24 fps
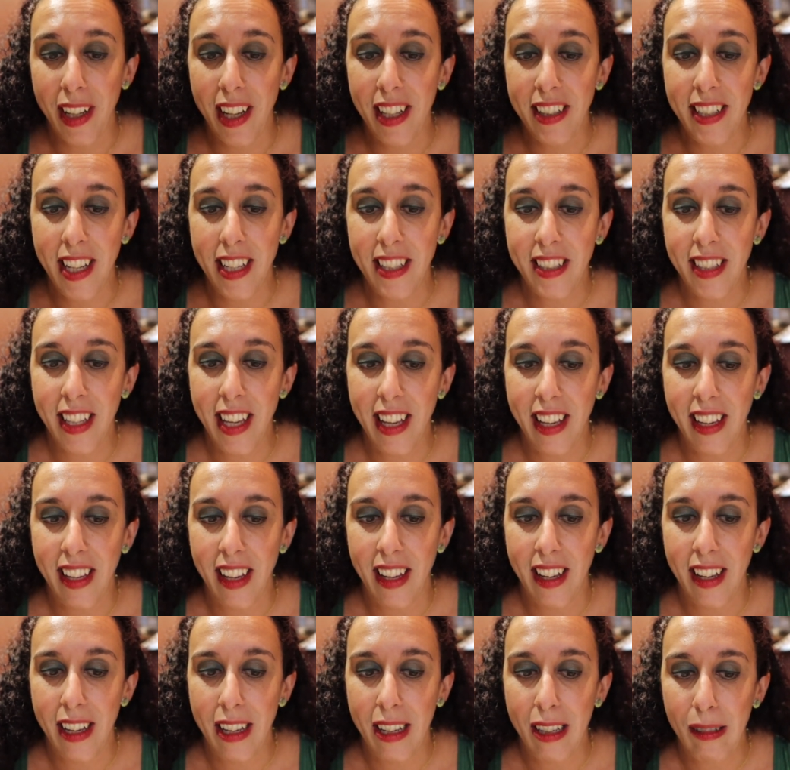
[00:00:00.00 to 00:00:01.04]
It tastes like
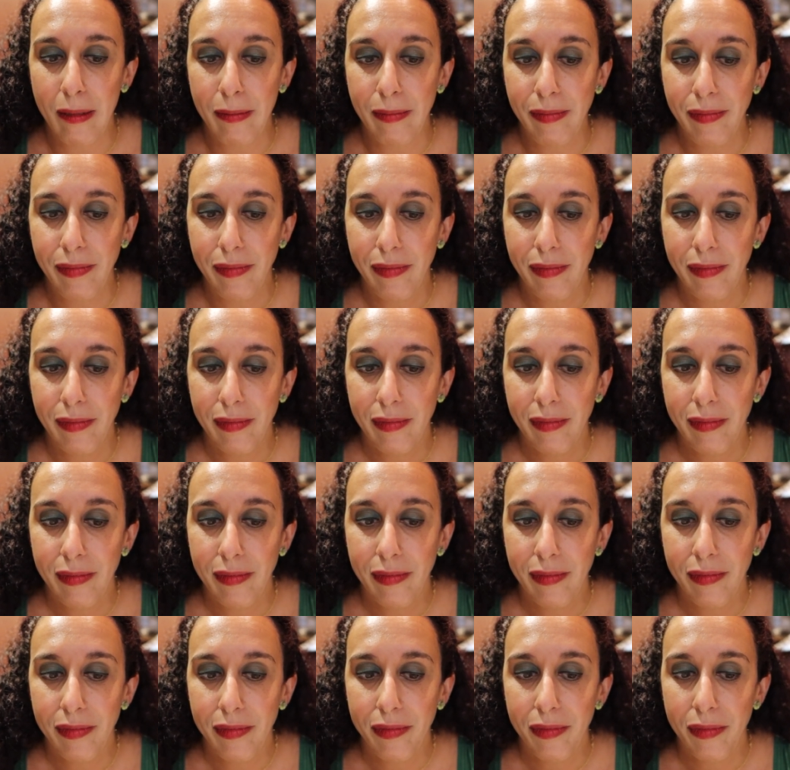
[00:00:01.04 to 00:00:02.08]
um,
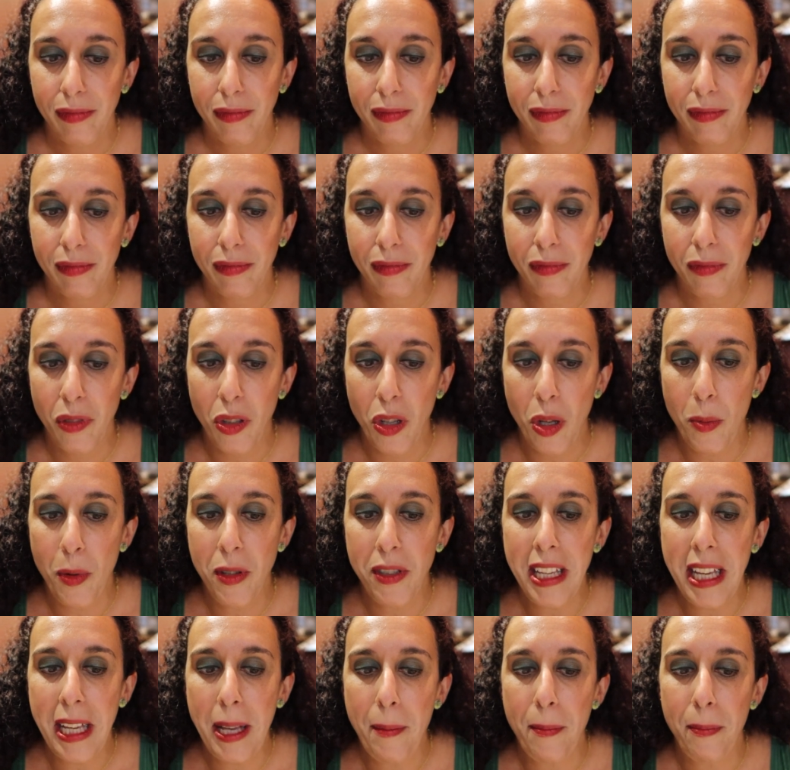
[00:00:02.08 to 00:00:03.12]

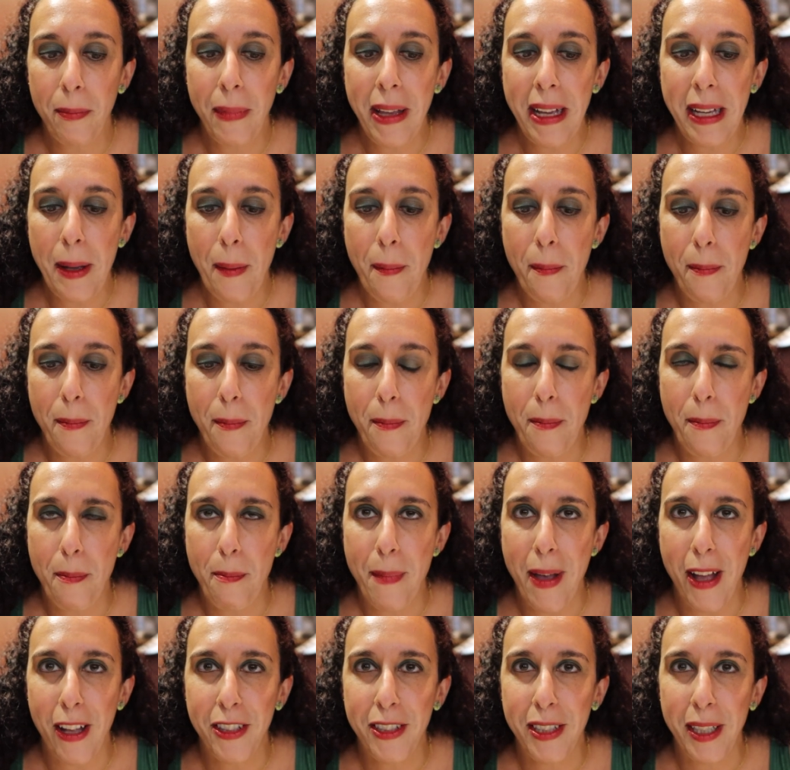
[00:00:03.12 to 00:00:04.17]
almost like a like a
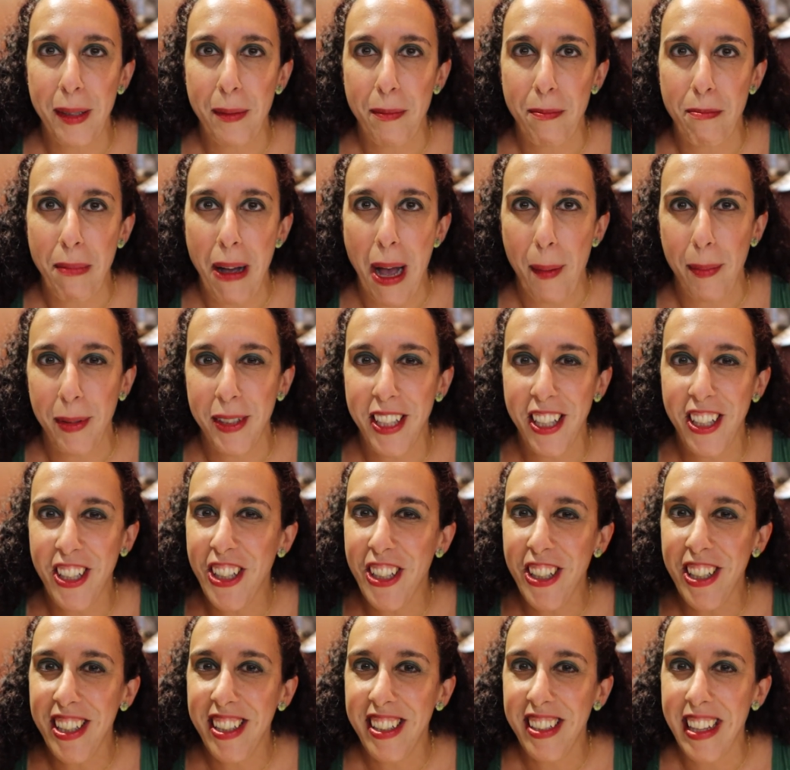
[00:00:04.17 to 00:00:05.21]
melted
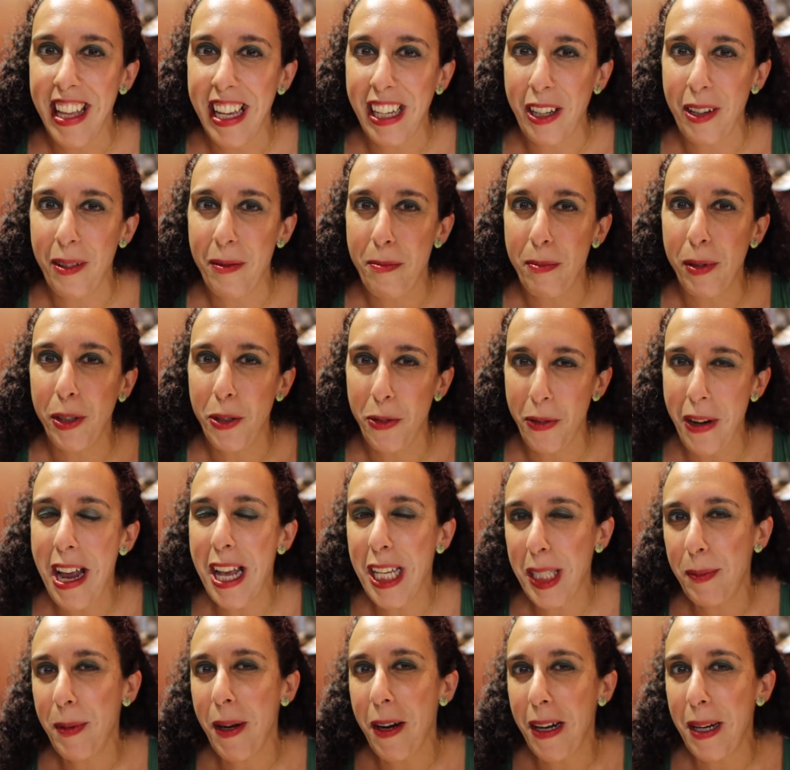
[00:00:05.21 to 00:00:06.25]
popsicle, like a blue
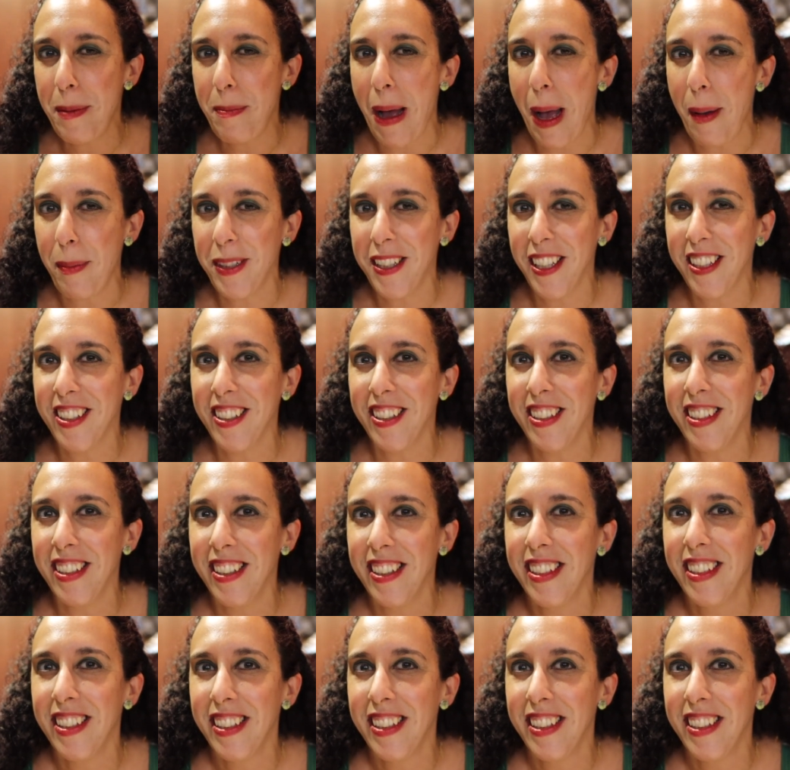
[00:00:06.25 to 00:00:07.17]
raspberry popsicle.